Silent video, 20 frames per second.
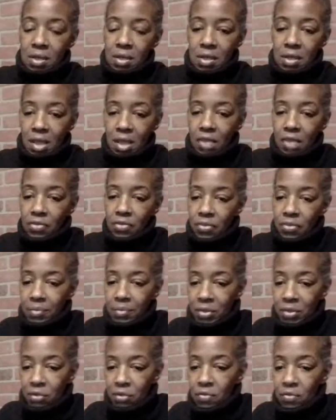I usually put
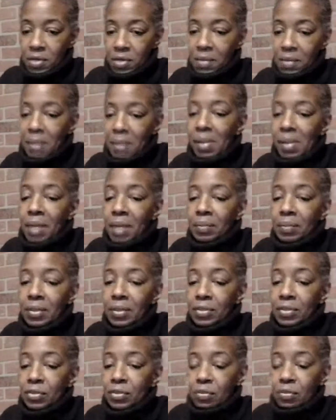cumin in my black bean
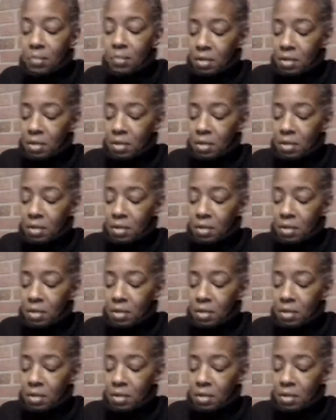soup,